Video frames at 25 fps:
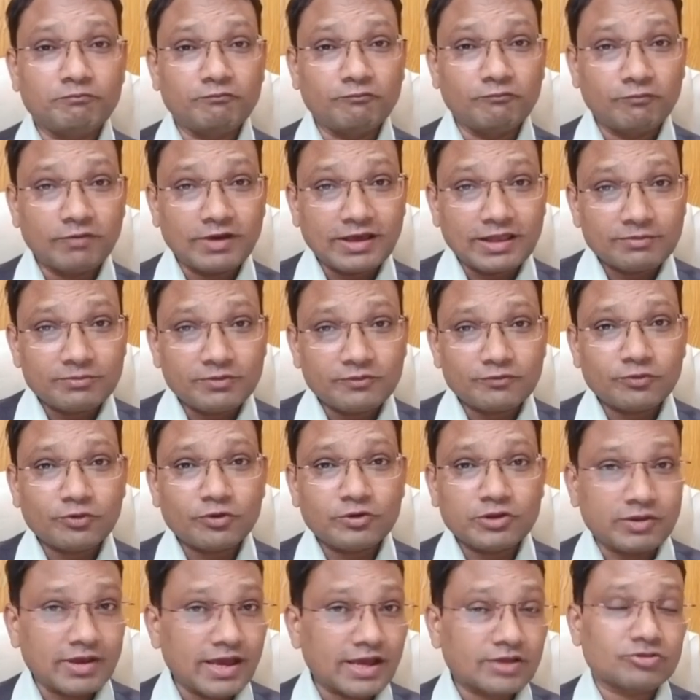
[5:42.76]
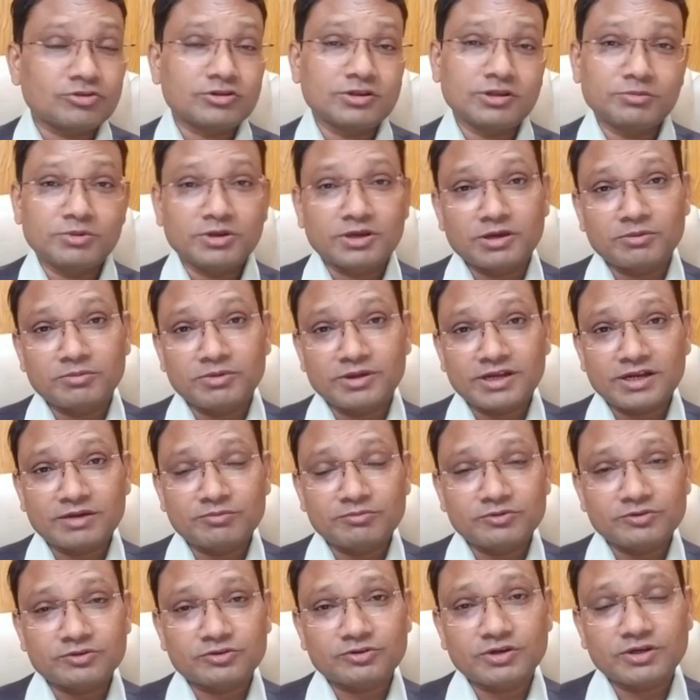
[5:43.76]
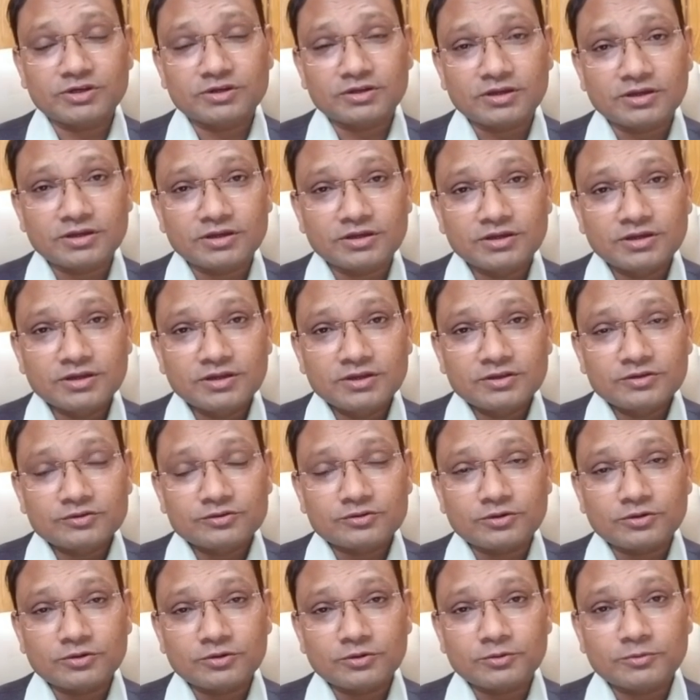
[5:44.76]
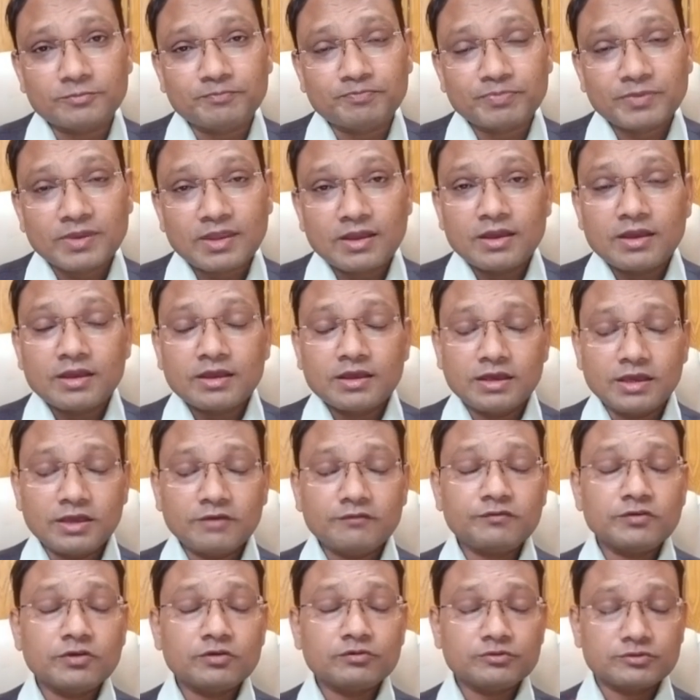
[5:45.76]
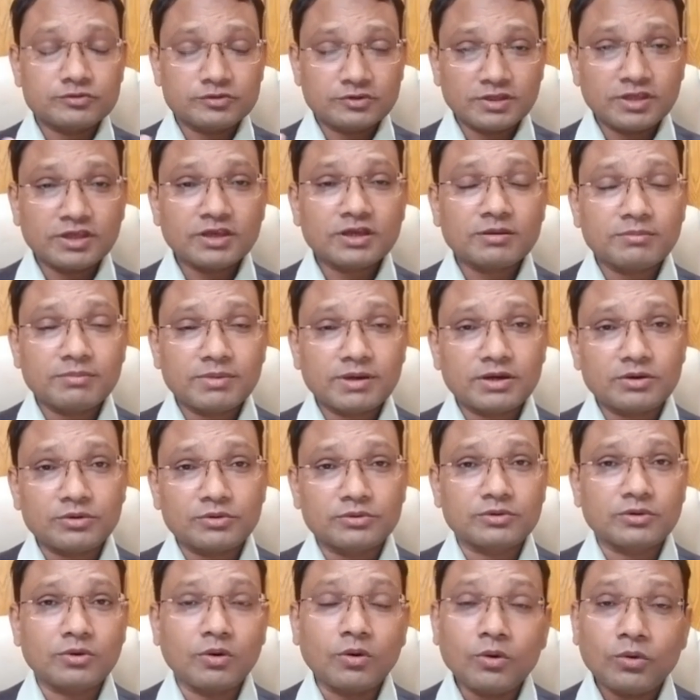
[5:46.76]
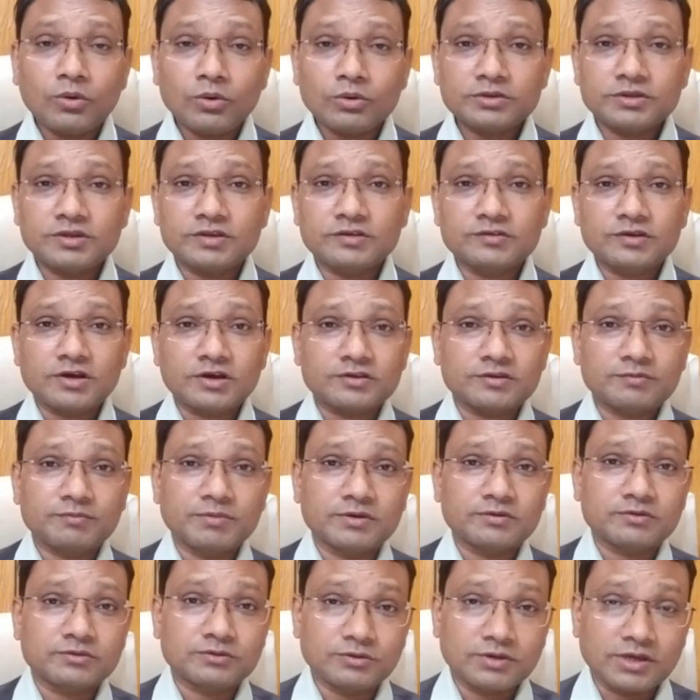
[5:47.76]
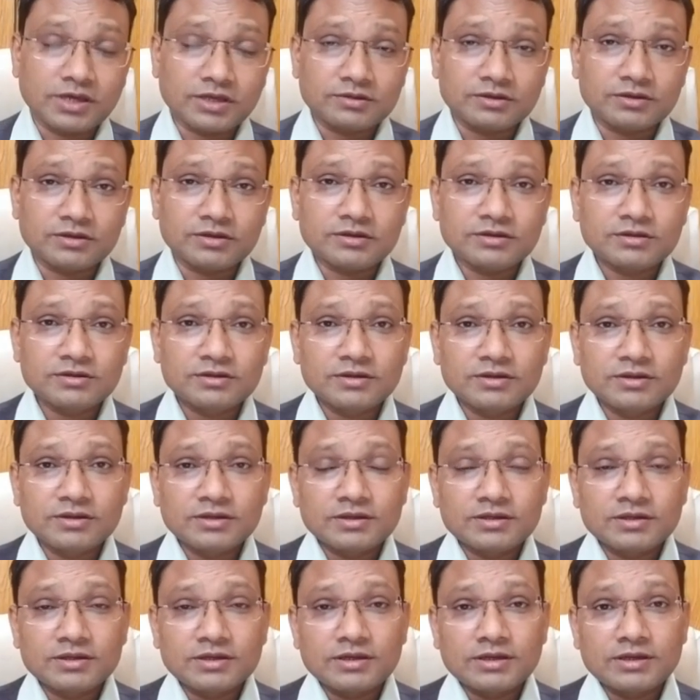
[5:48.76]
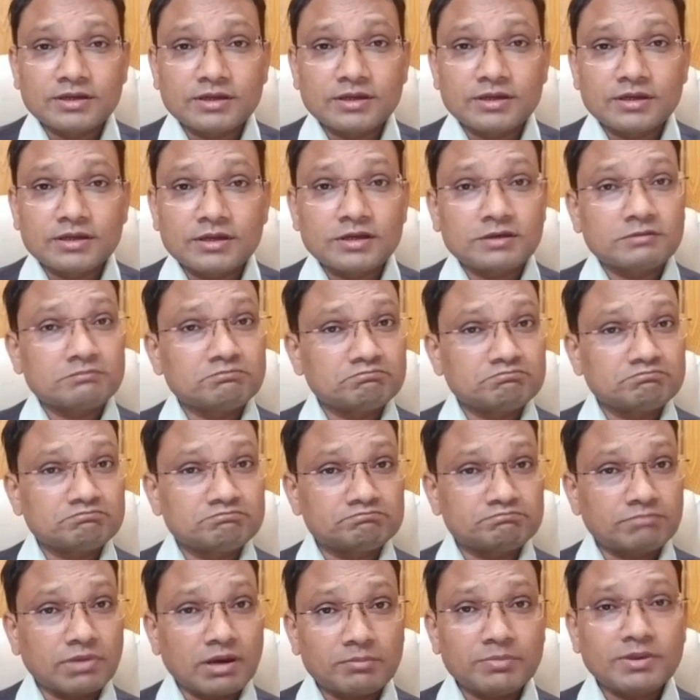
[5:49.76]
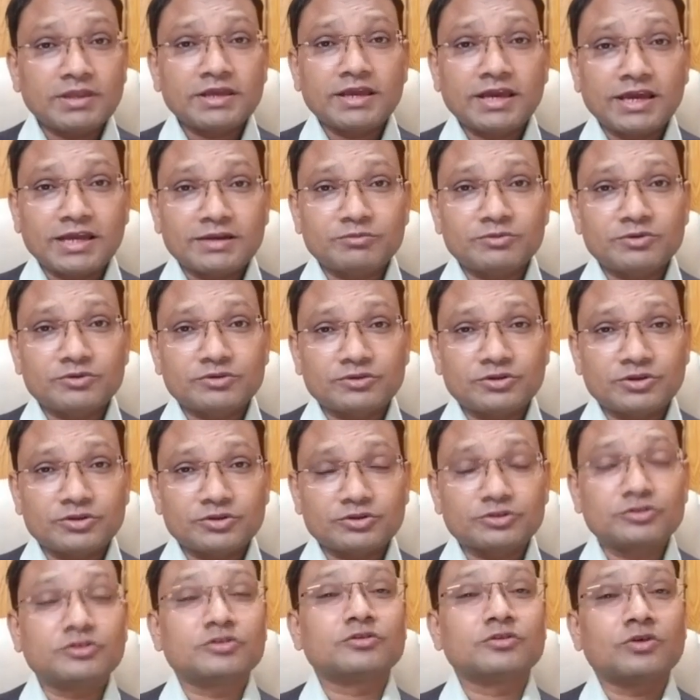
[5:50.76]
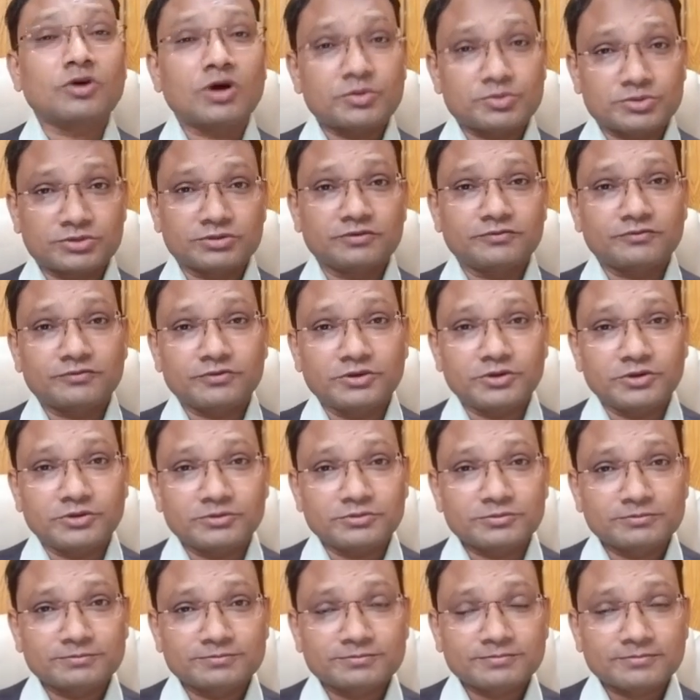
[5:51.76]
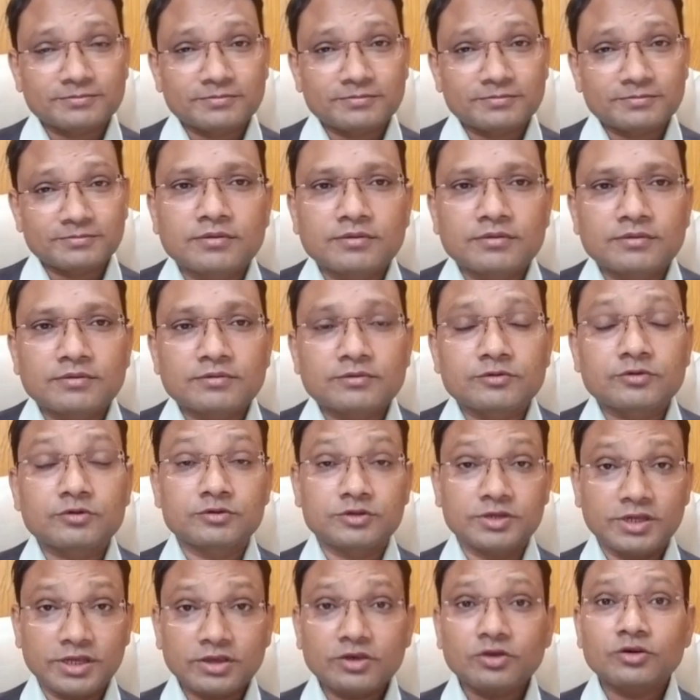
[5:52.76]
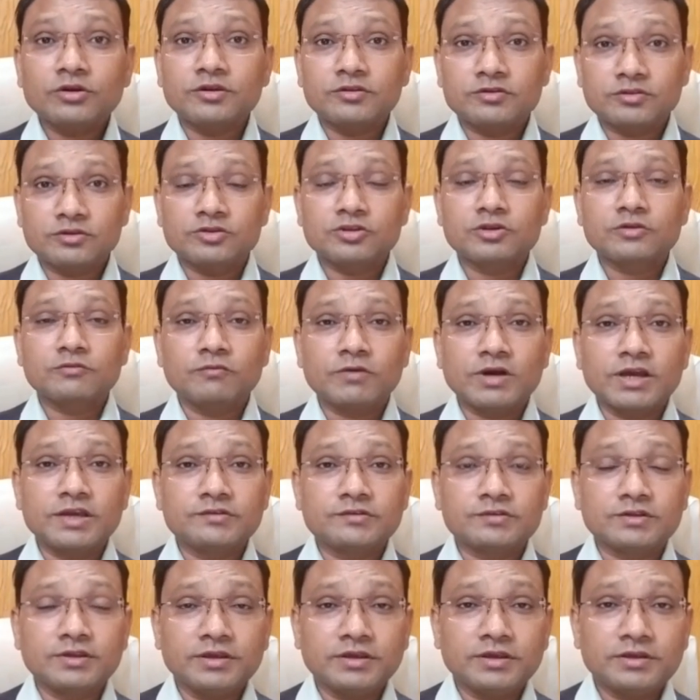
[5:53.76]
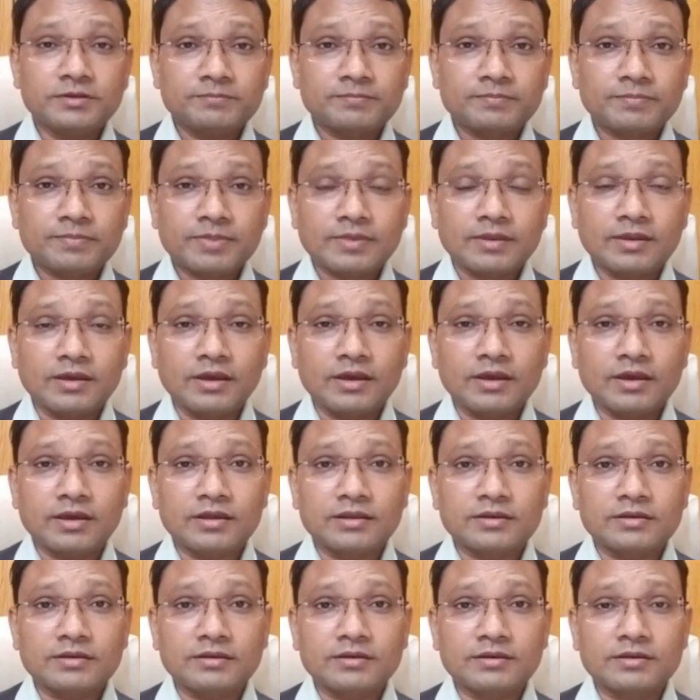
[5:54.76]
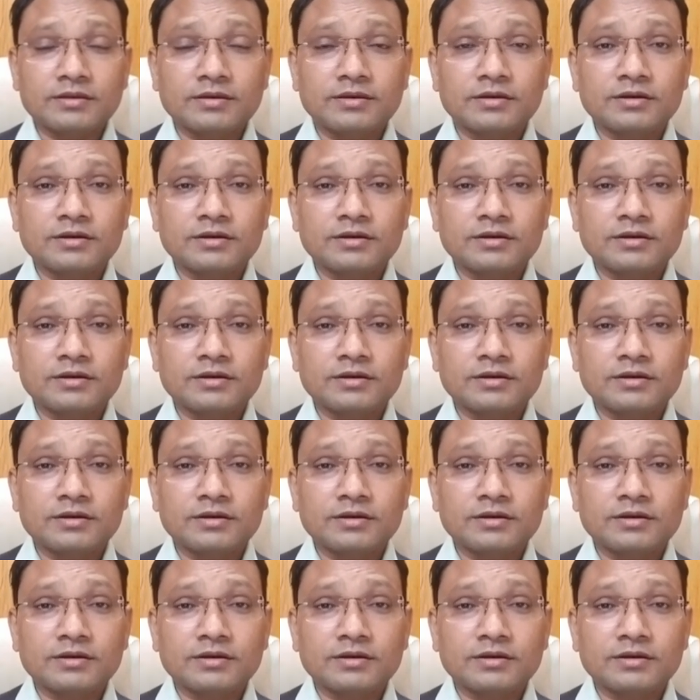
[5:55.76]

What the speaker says: well before you actually become an administrator. So if you think about all these aspects together, public administration is the option for you. So take your decision wisely and